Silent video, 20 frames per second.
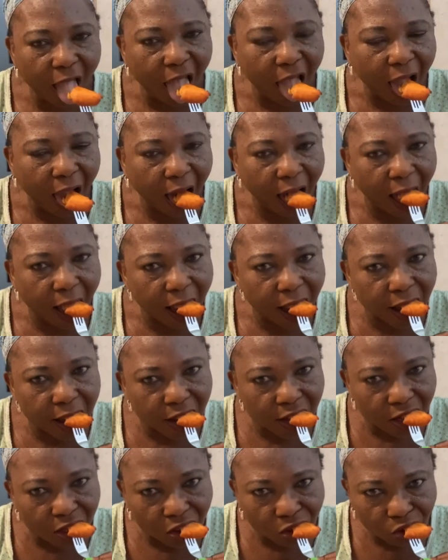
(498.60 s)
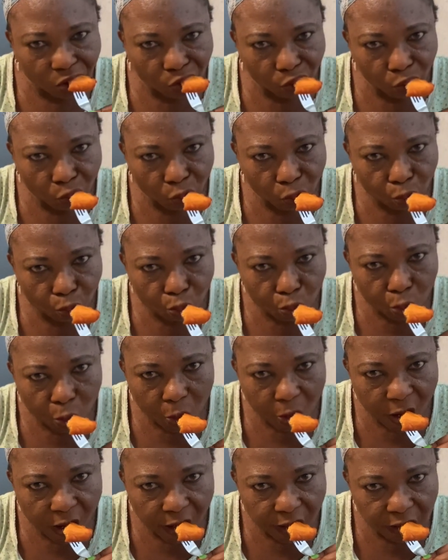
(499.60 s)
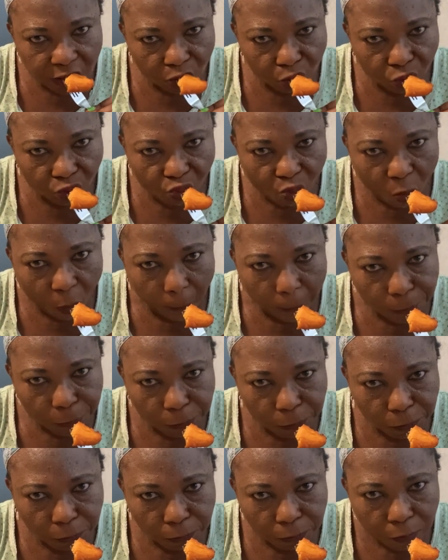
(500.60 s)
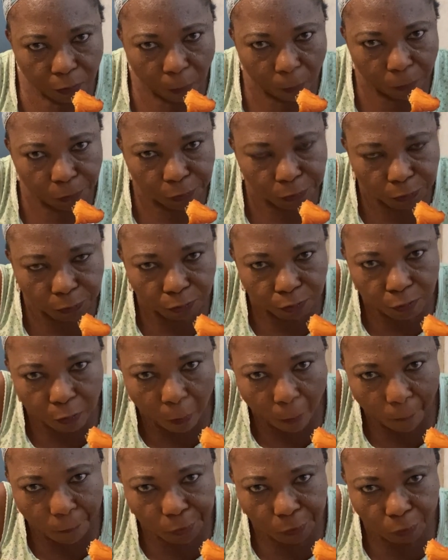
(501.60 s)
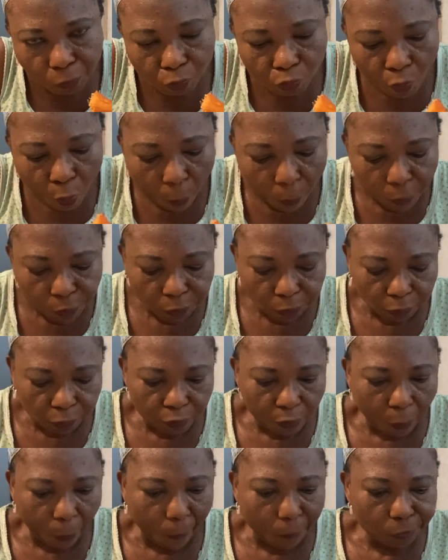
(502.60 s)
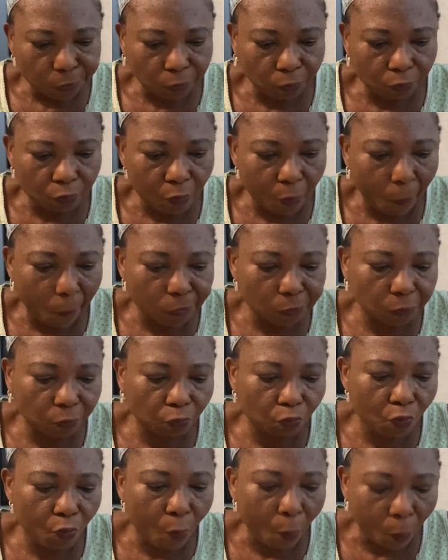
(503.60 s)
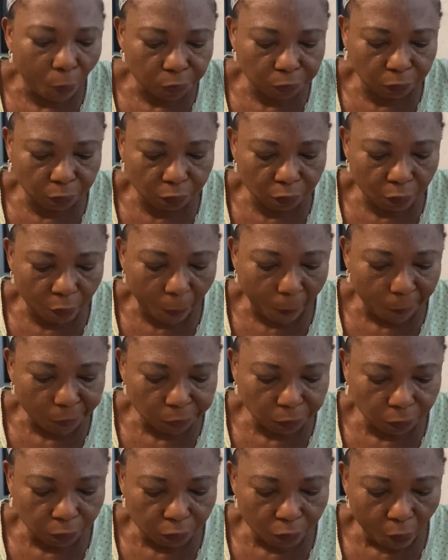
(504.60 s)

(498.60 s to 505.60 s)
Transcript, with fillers: Guys, thank you for watching. Please subscribe to my channel. What are you waiting for?